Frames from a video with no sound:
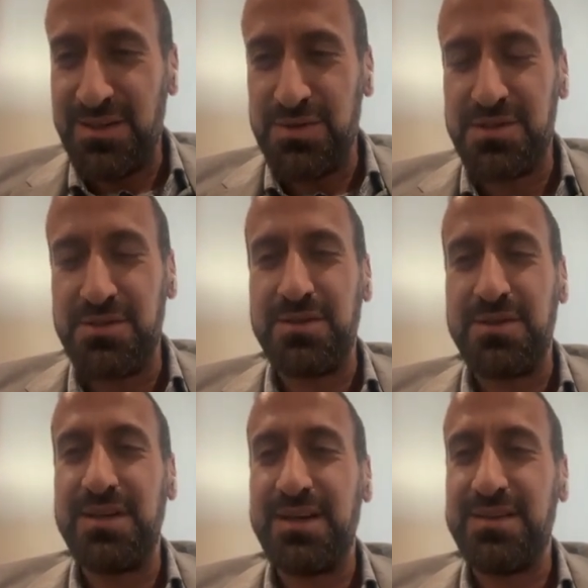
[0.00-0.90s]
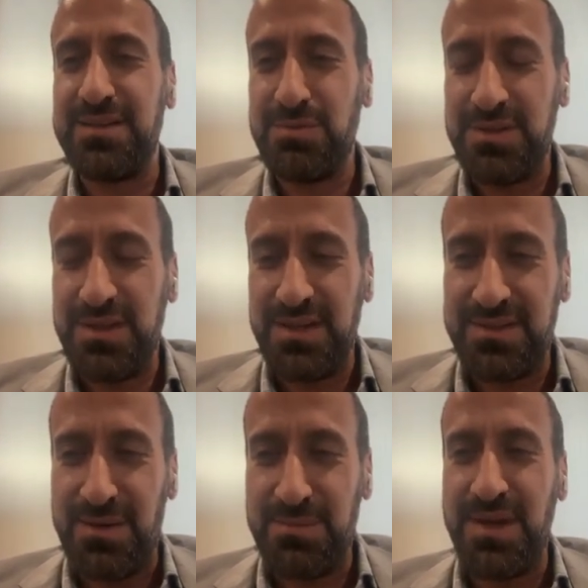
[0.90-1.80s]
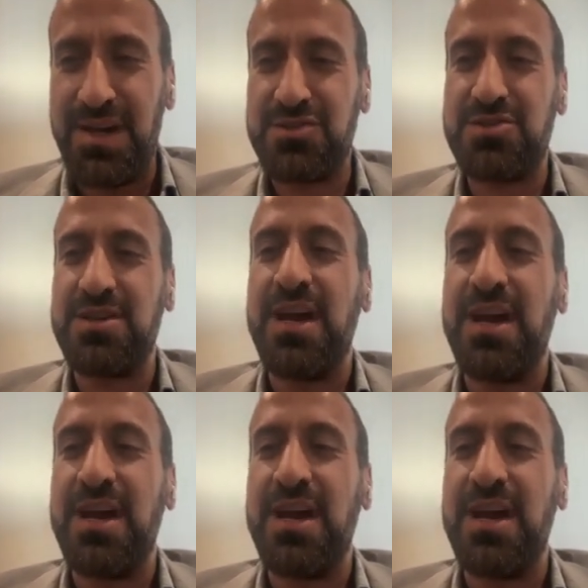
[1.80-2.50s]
he also connected with the top-notch